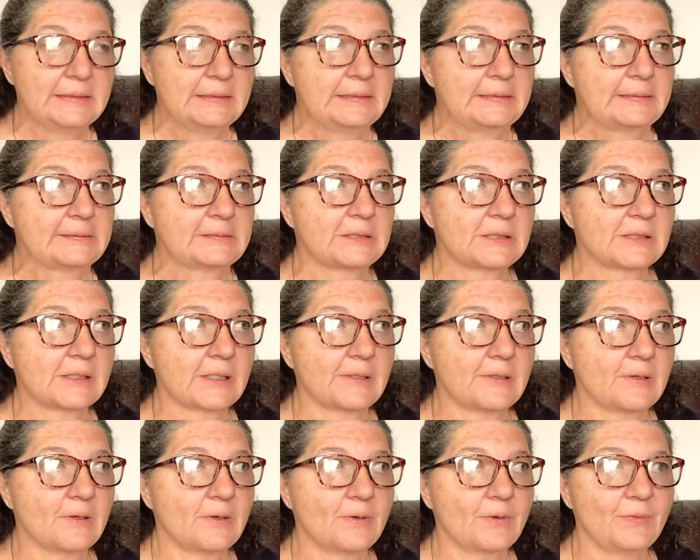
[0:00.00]

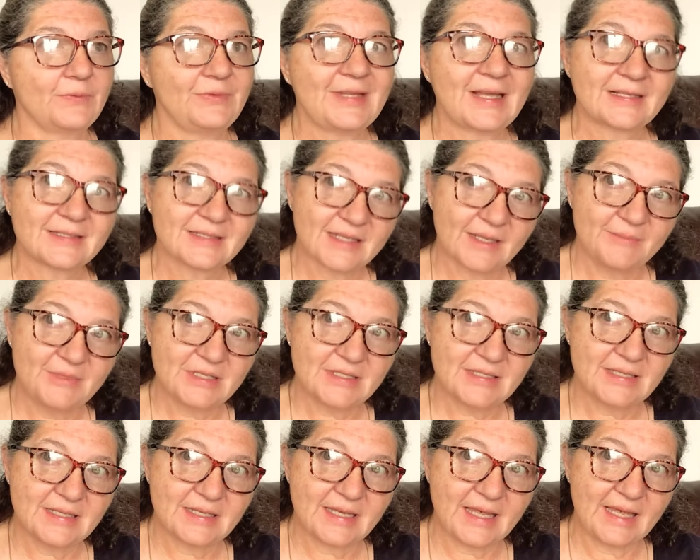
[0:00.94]
So next time you
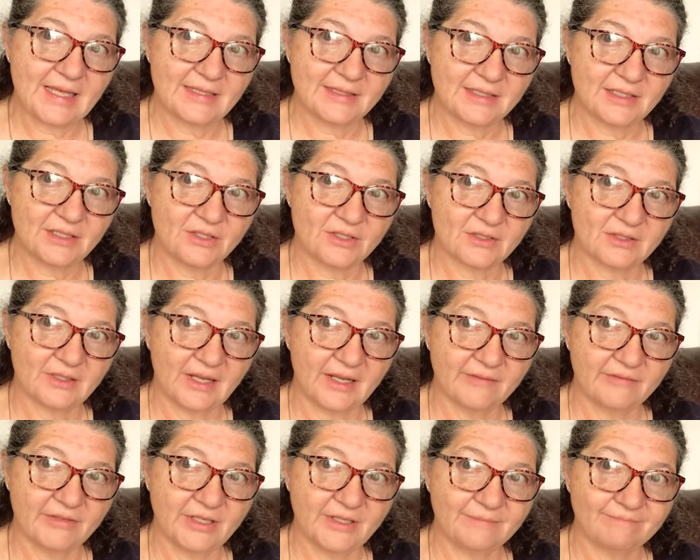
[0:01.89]
see a kit that you're
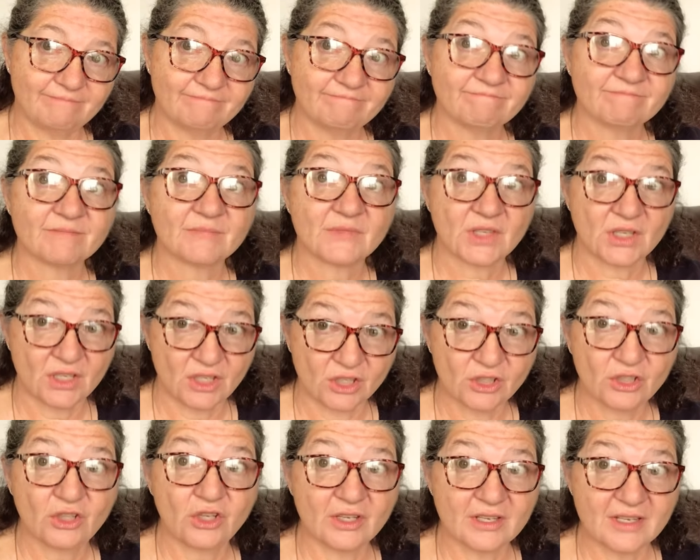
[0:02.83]
loving,
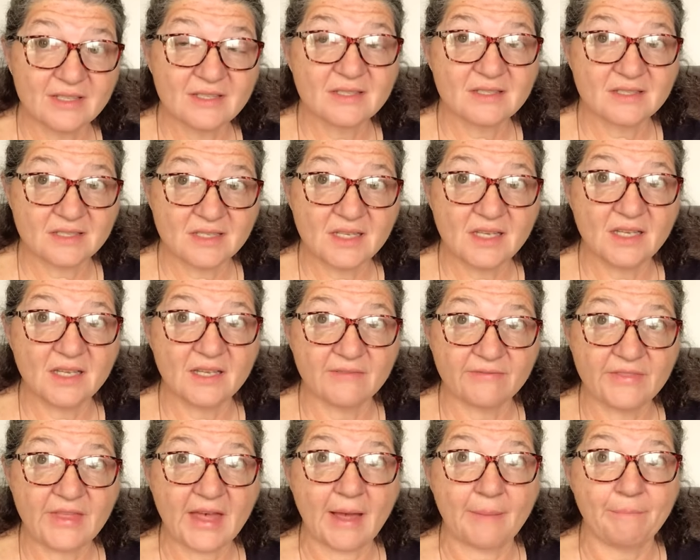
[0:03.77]
look and see
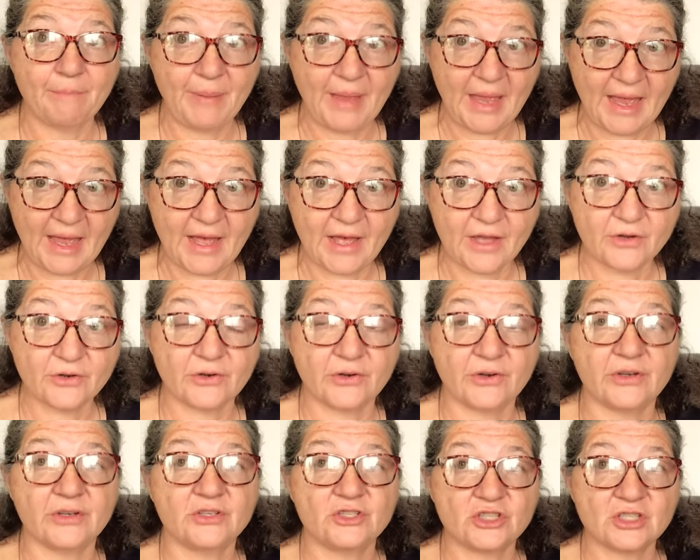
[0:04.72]
if that
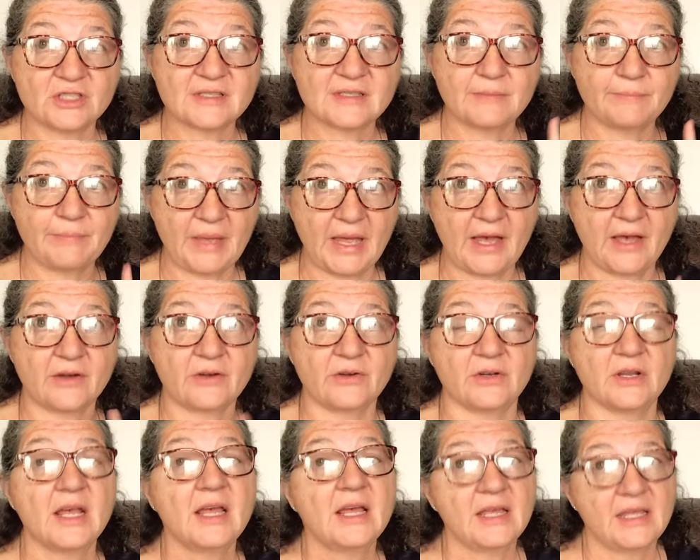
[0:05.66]
pattern, just the
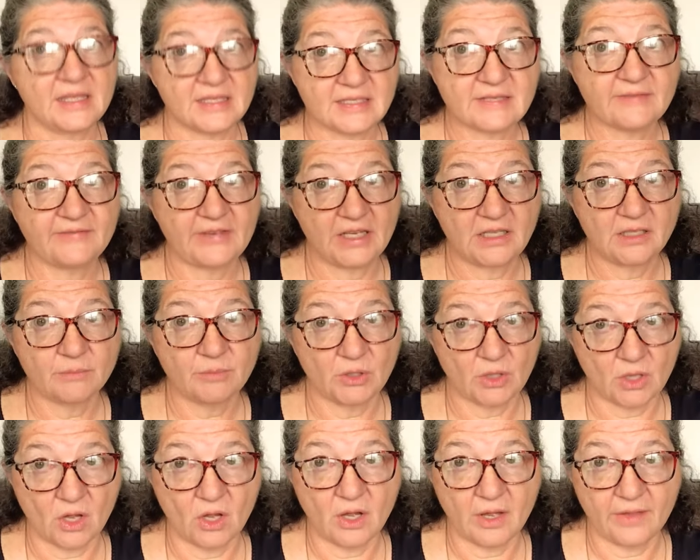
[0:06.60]
pattern, is
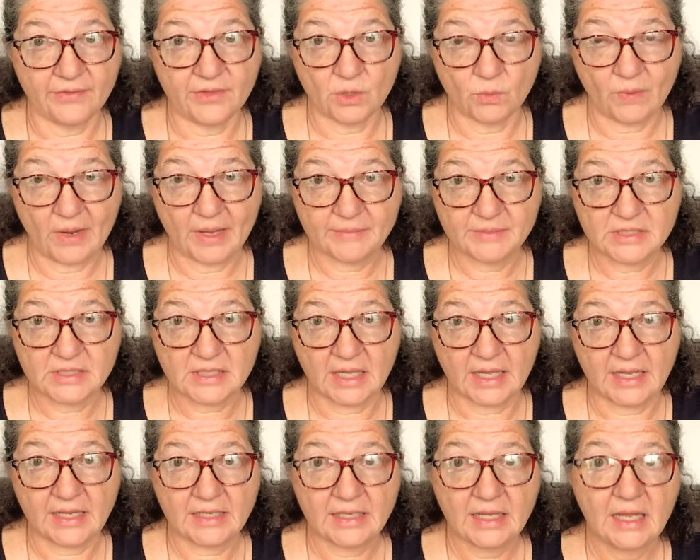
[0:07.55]
available on their
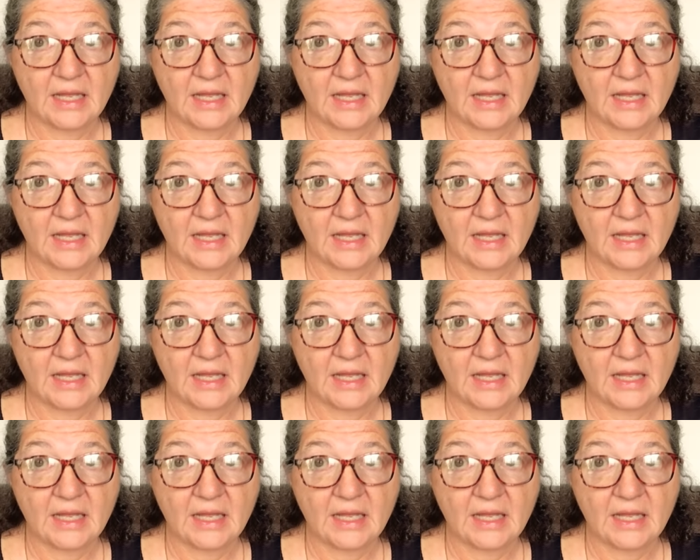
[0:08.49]
website.